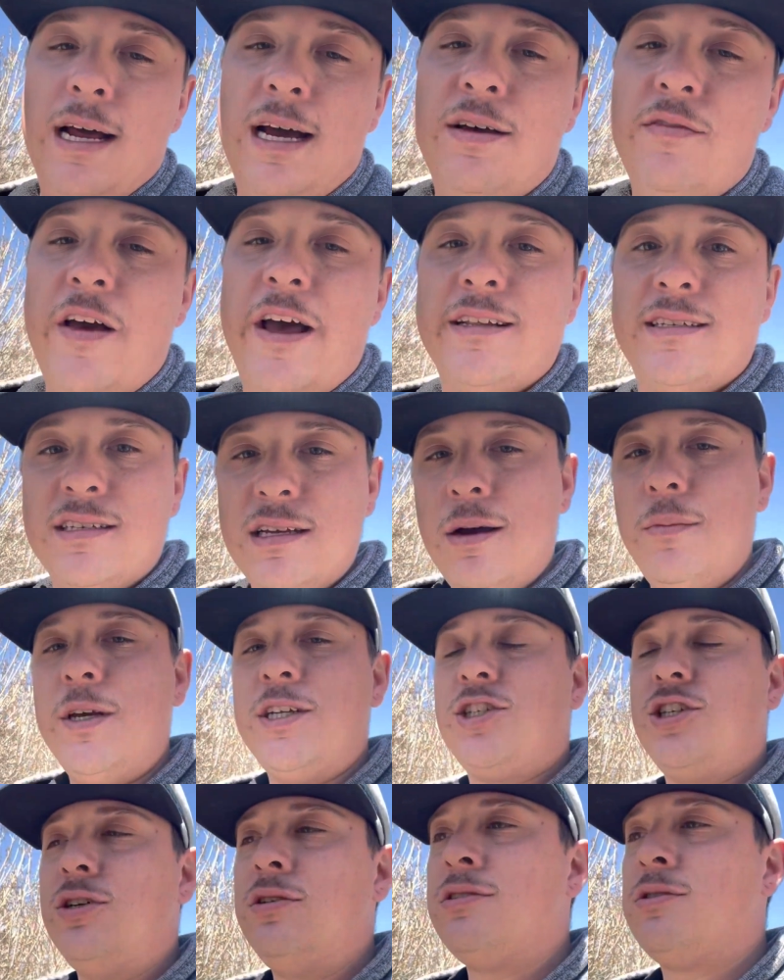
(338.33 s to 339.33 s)
I've had some
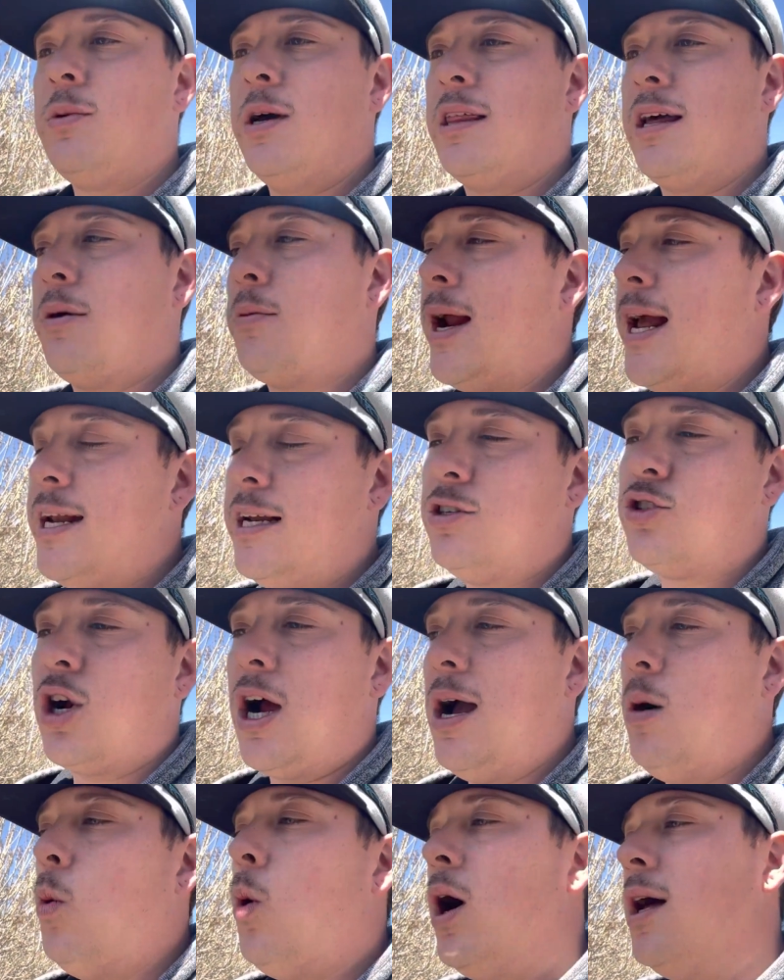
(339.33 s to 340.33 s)
issues with, I ran it
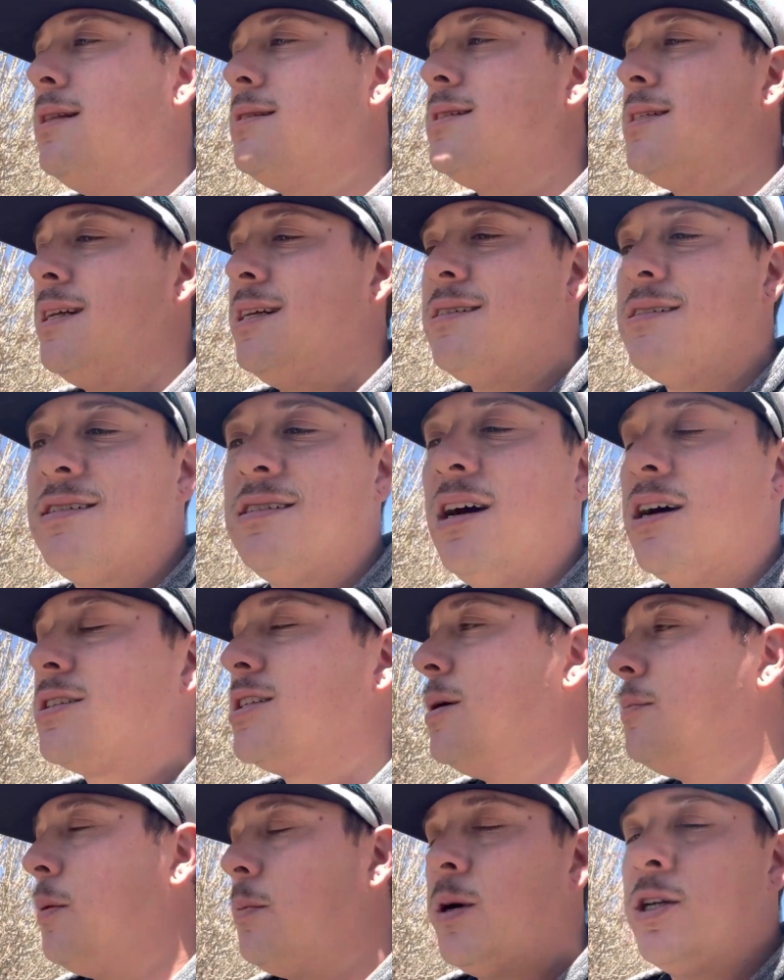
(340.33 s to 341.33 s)
dry once and it sucked
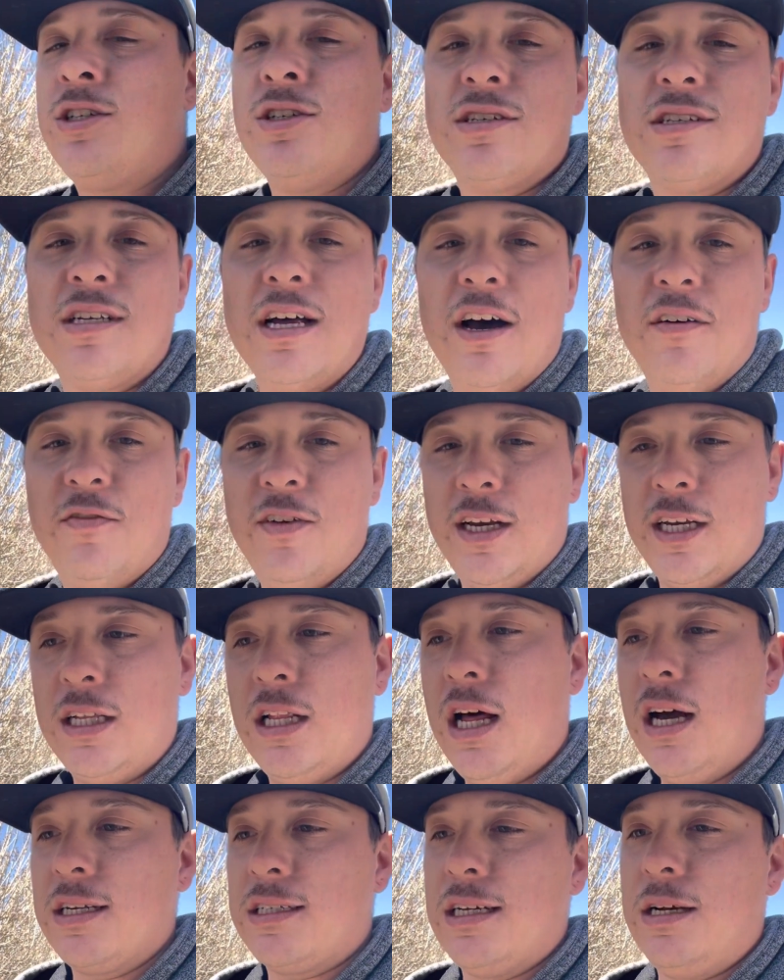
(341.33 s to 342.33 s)
up a bunch of stuff and
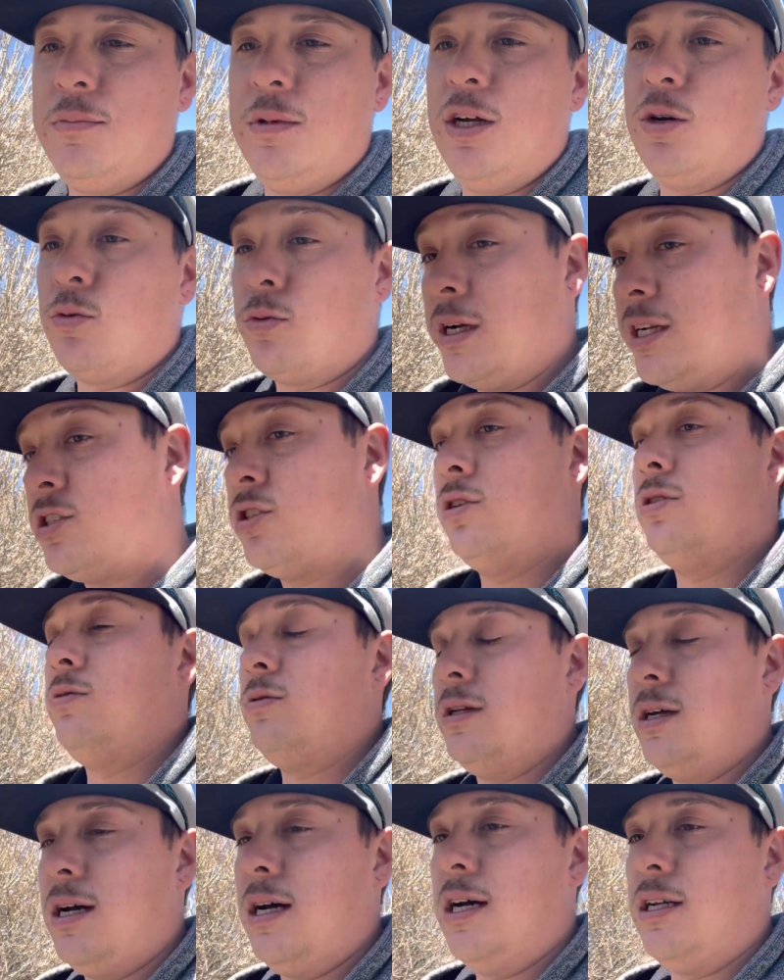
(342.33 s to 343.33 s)
clogged up the
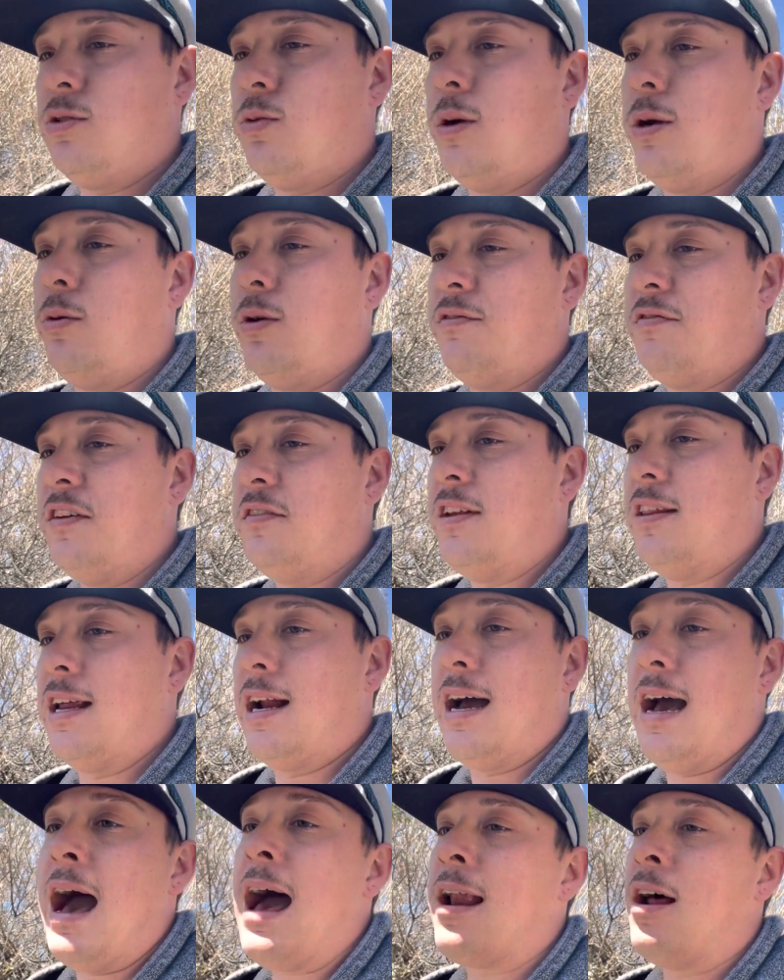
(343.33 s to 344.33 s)
original 2150 that
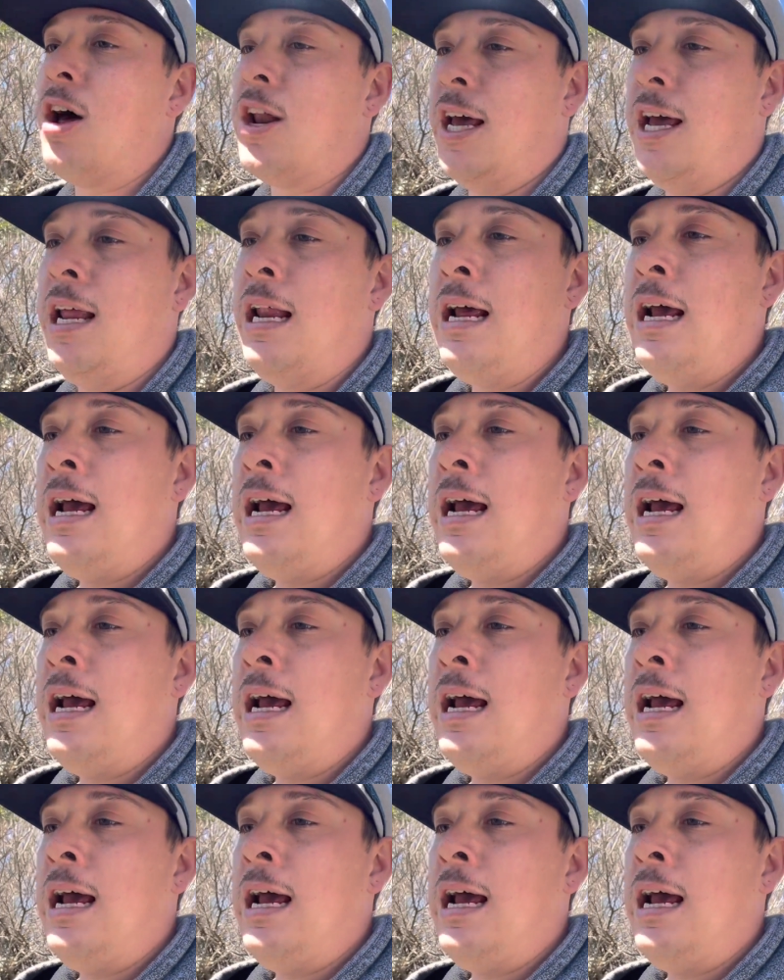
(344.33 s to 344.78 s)
I had on it.